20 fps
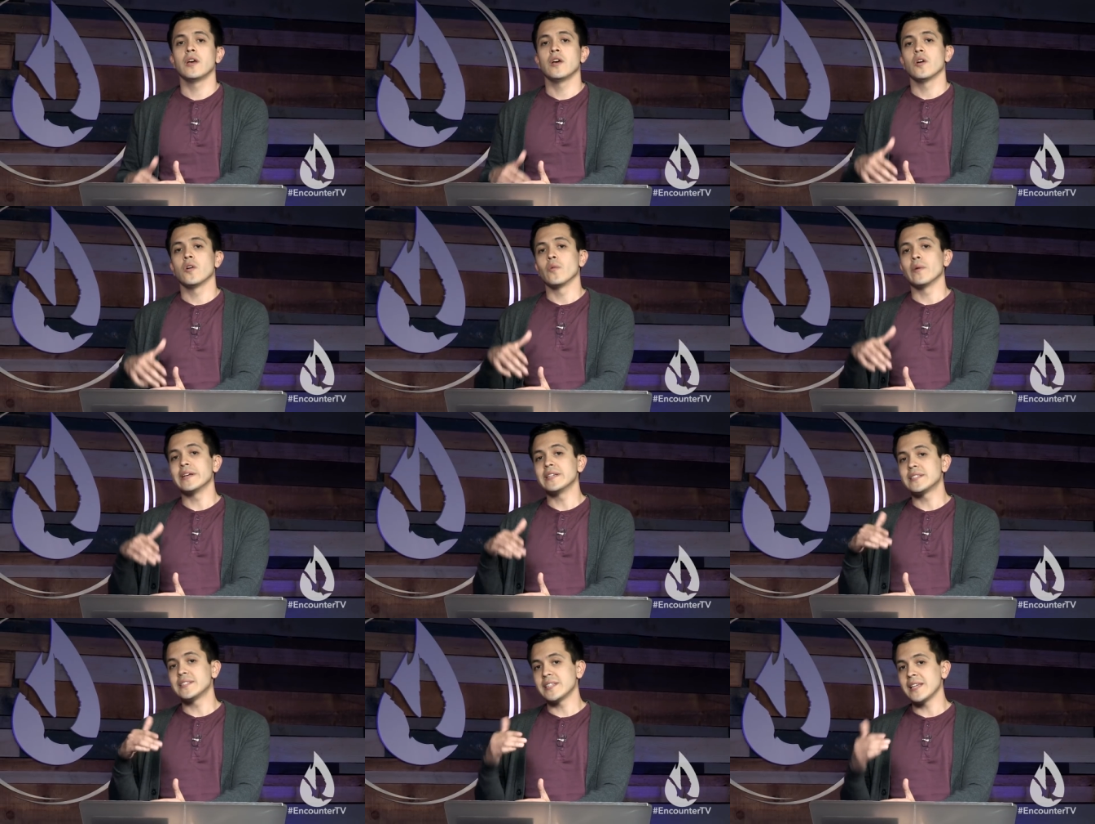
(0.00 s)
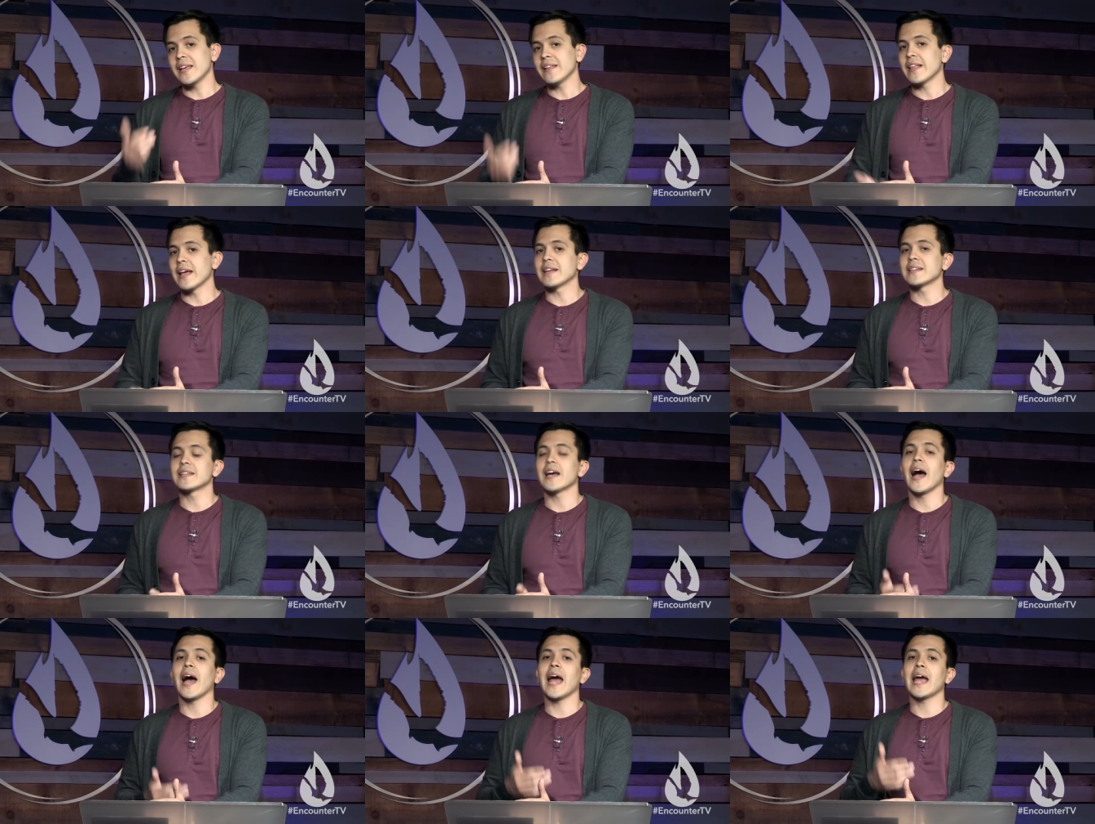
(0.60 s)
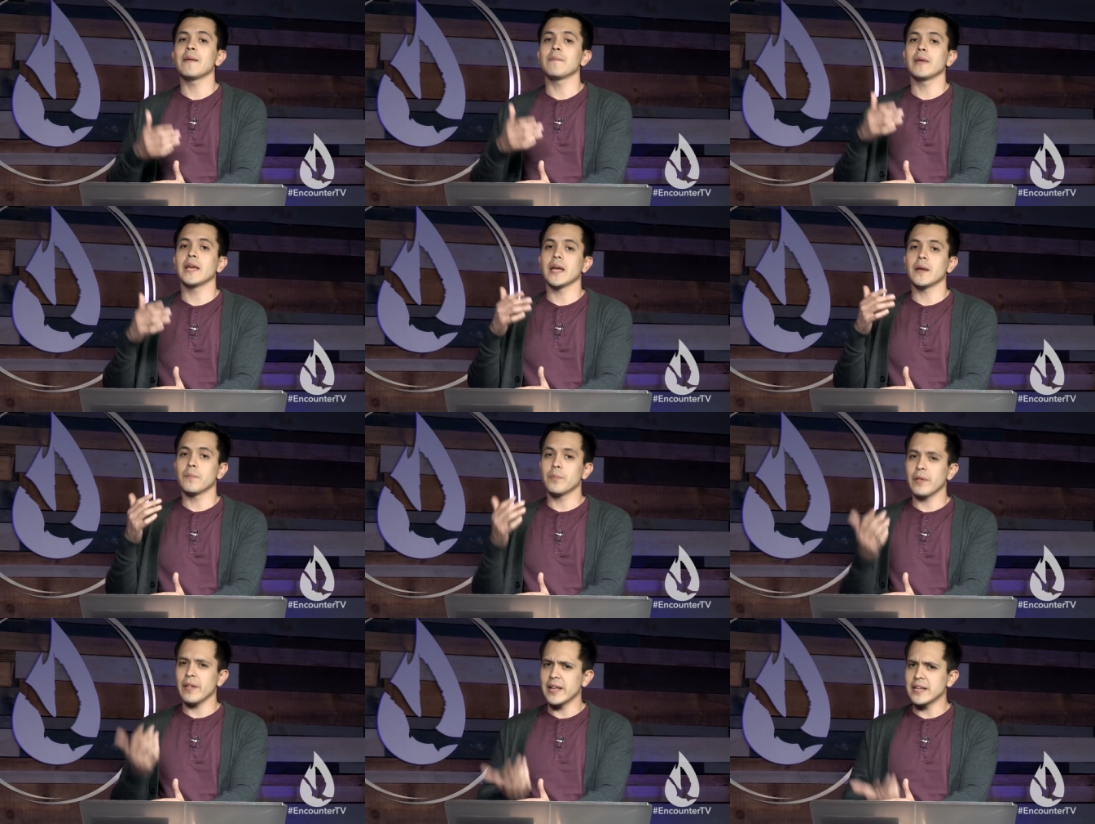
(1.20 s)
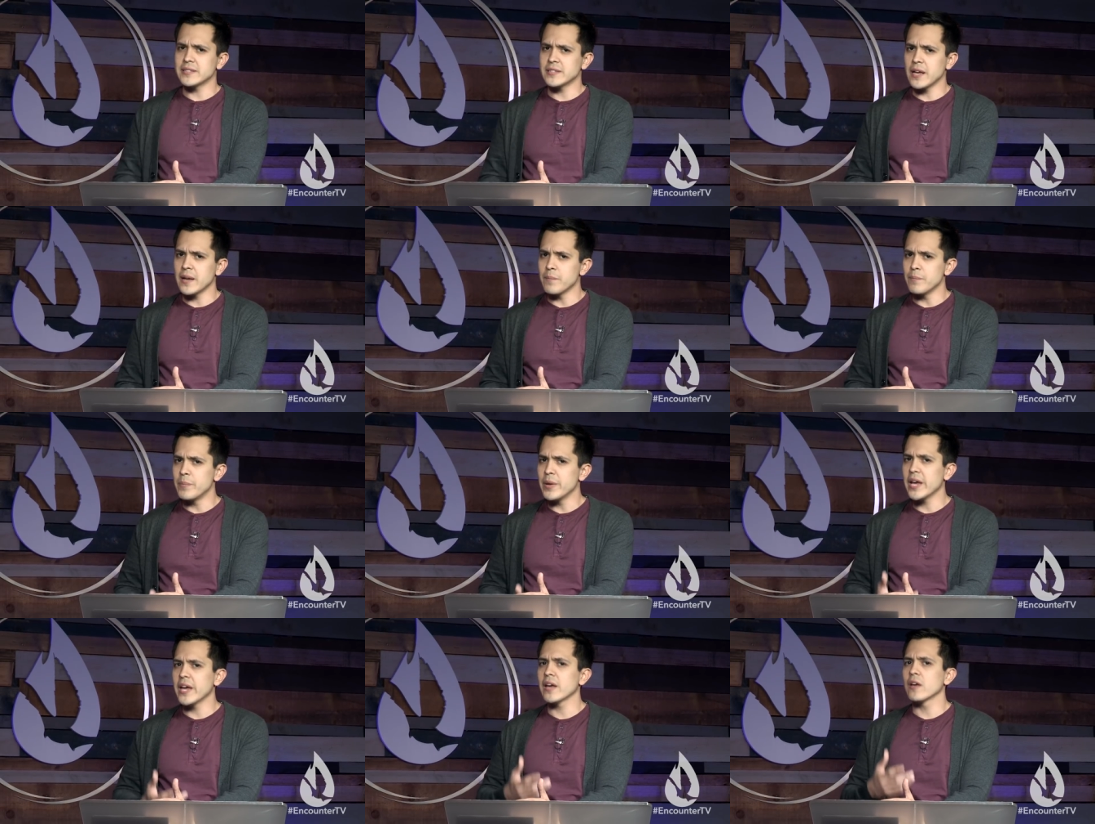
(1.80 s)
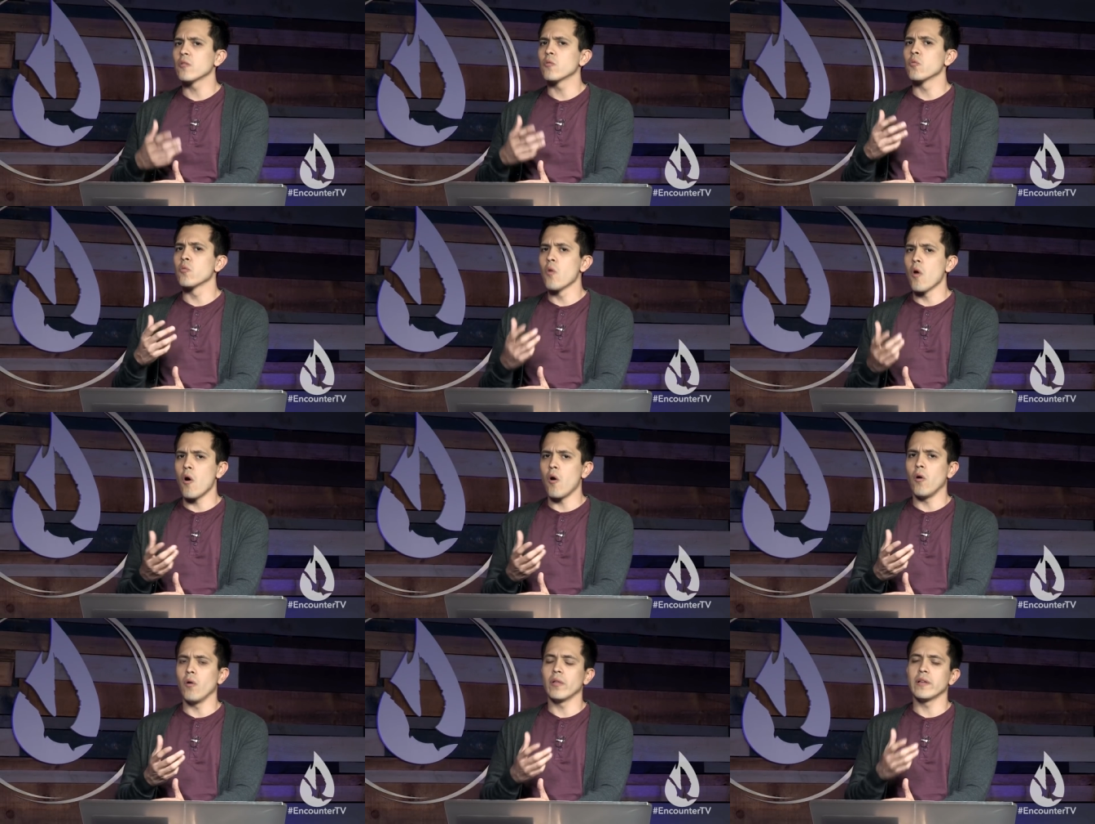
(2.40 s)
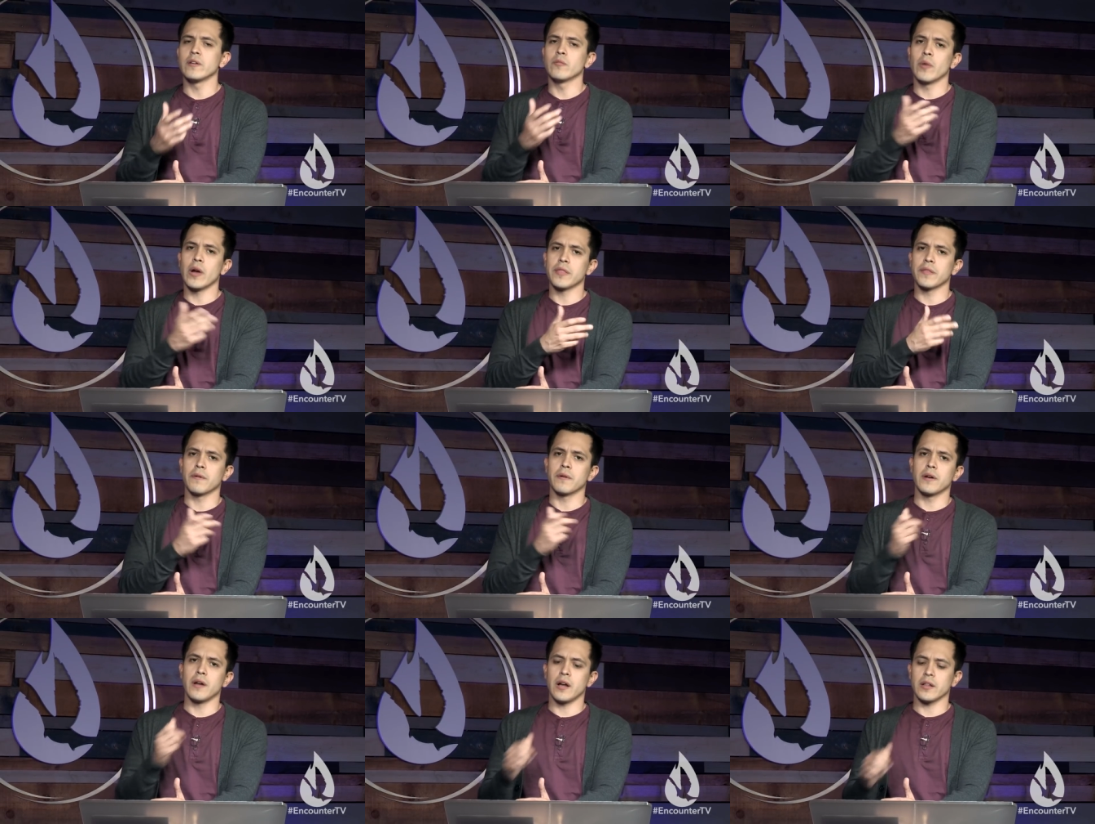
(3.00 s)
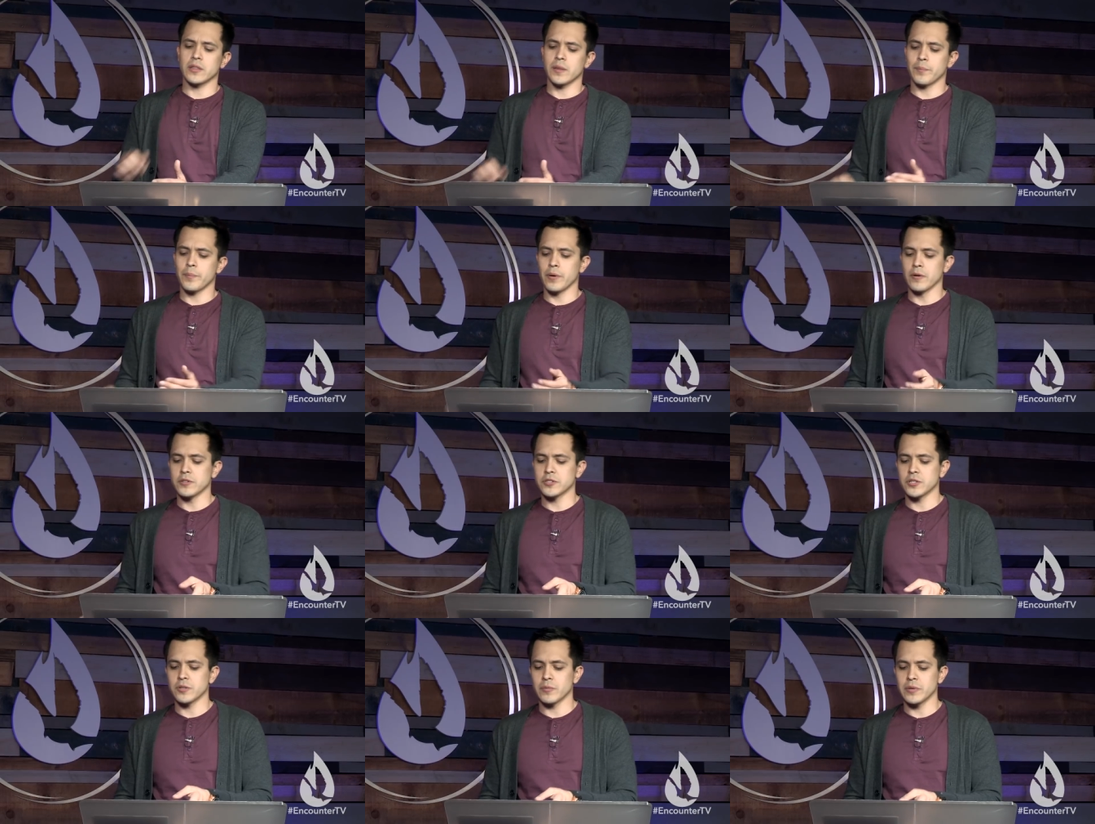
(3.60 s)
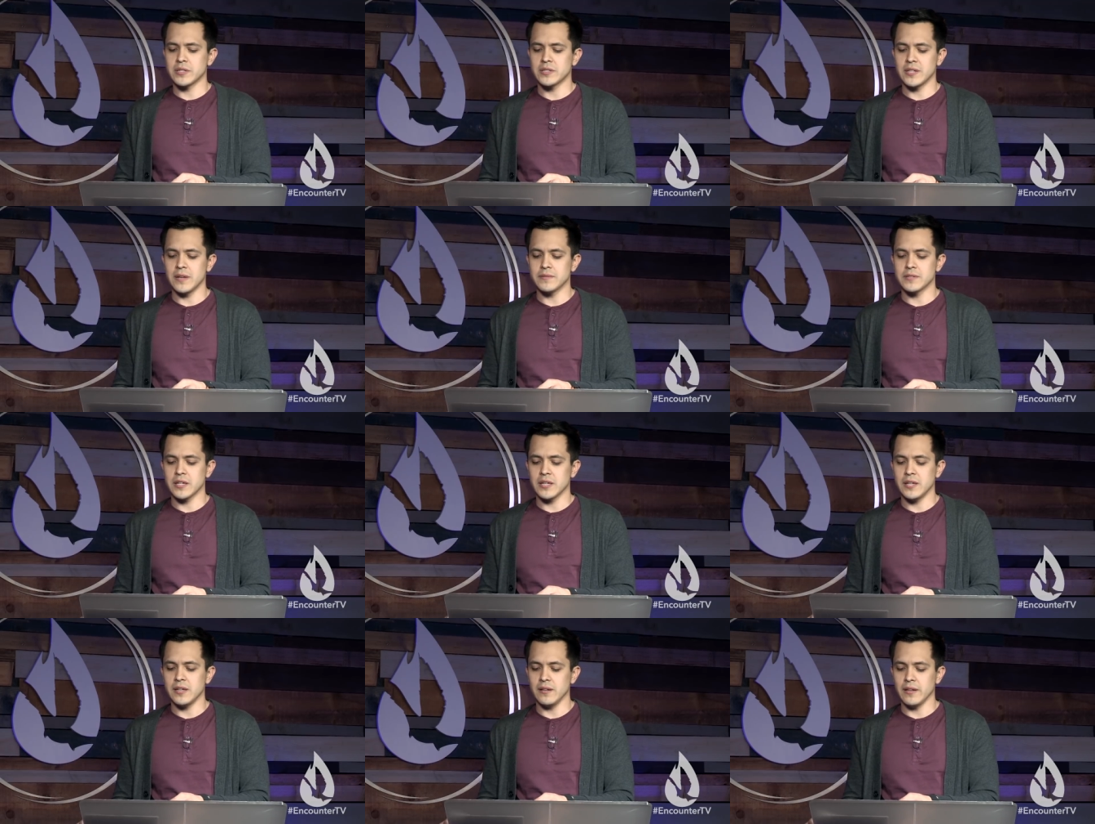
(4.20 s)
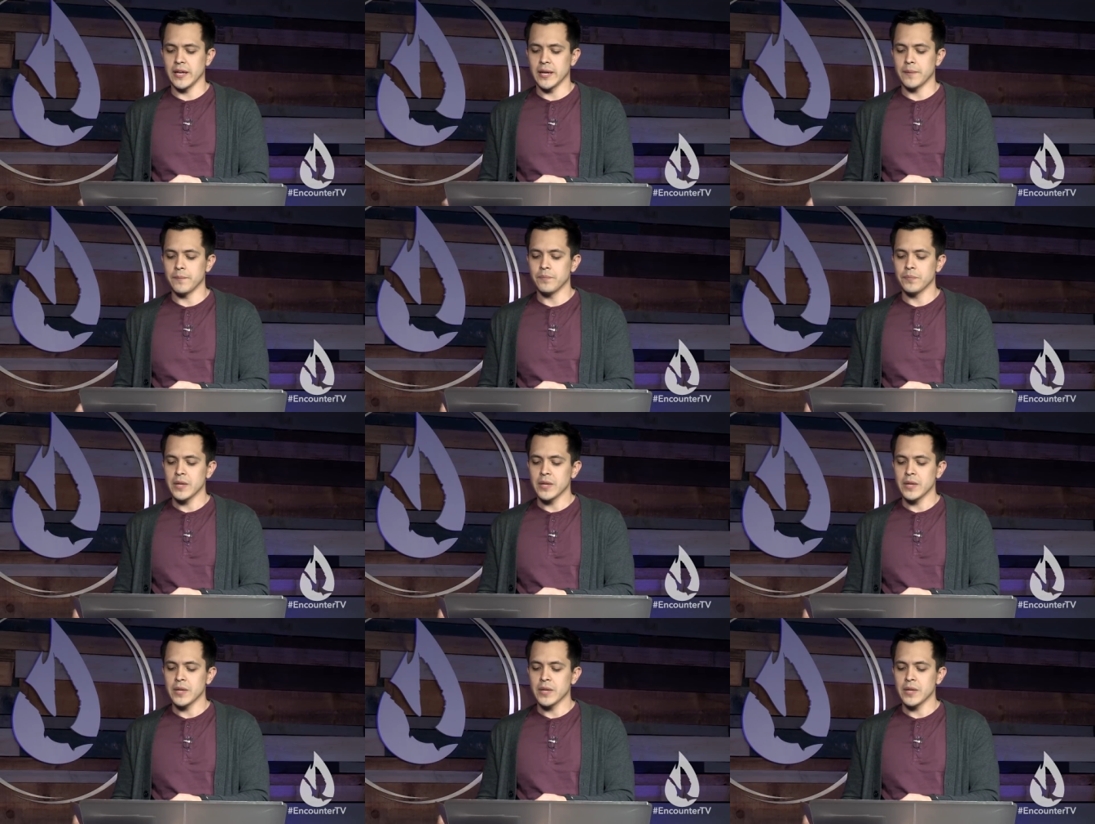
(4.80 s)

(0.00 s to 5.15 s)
we see that timing plays a big role in whether or not the person receives a healing.